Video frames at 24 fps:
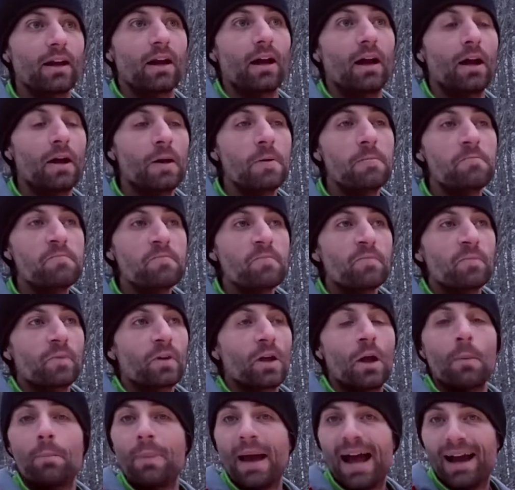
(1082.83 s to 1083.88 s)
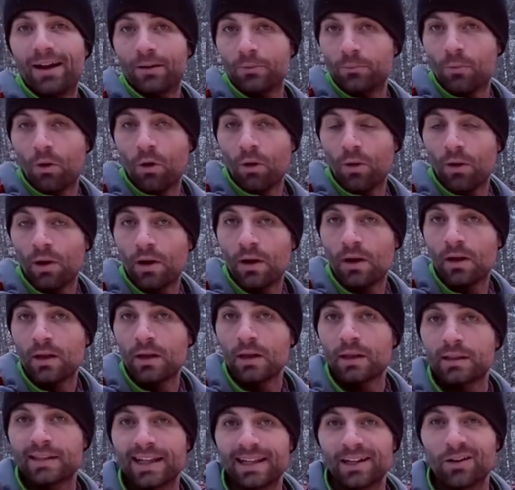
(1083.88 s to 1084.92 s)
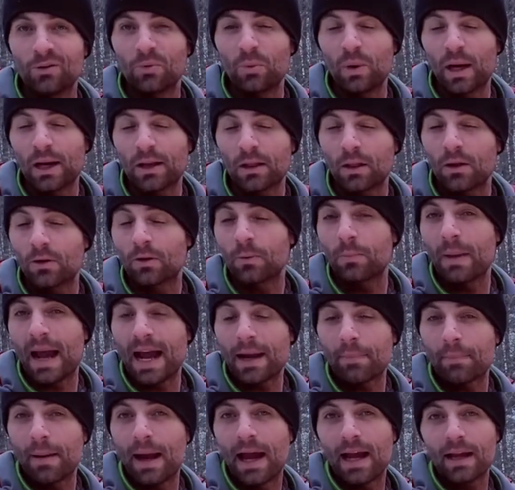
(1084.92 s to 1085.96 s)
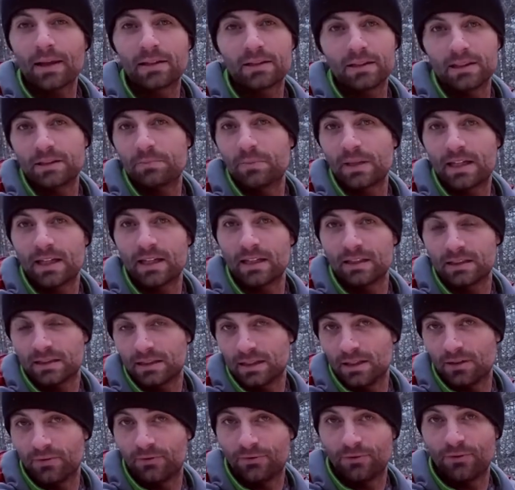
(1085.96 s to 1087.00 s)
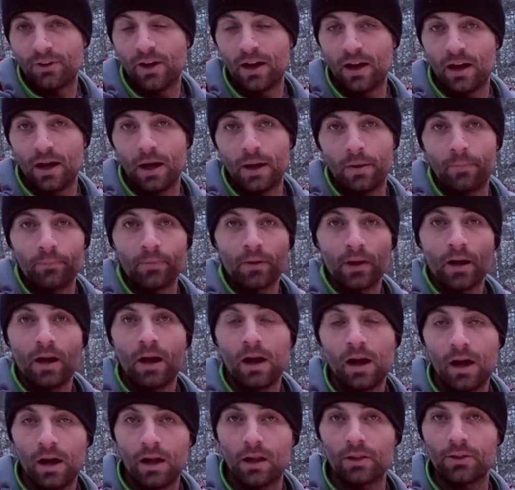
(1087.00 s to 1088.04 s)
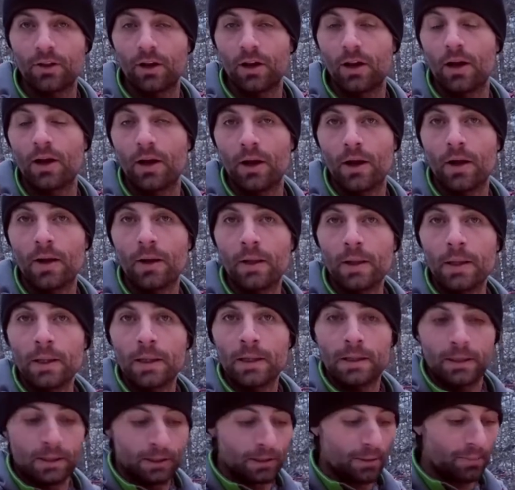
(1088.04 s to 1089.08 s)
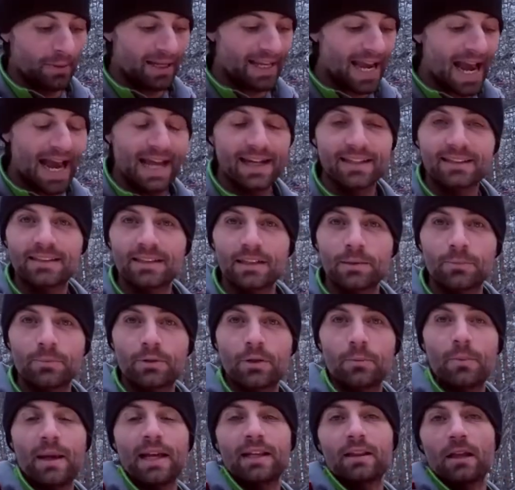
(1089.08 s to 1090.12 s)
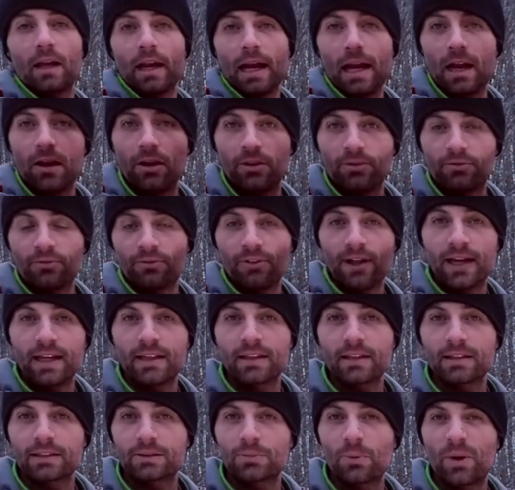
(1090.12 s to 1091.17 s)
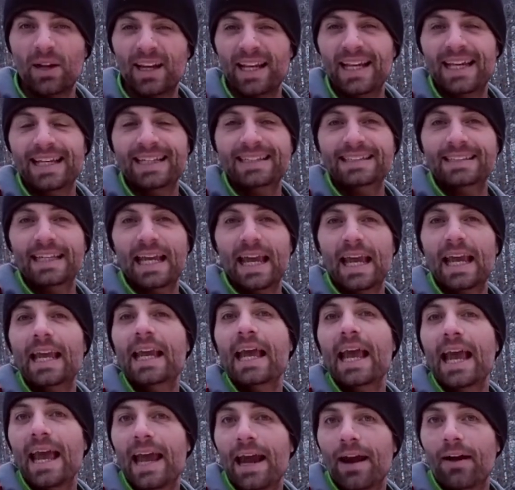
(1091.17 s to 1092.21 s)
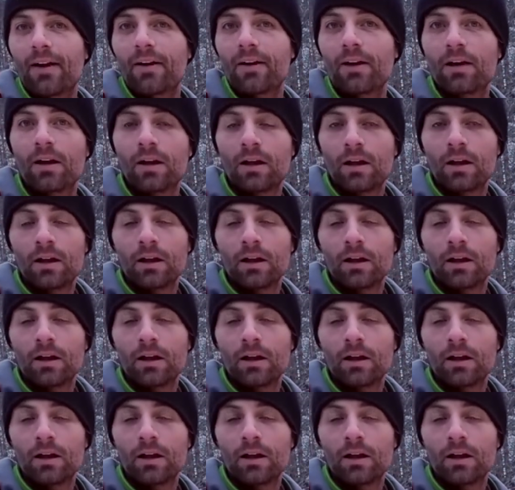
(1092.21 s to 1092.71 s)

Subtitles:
a pound more than a regular backpack just because of all the mechanism to make the air inflate. This one is a air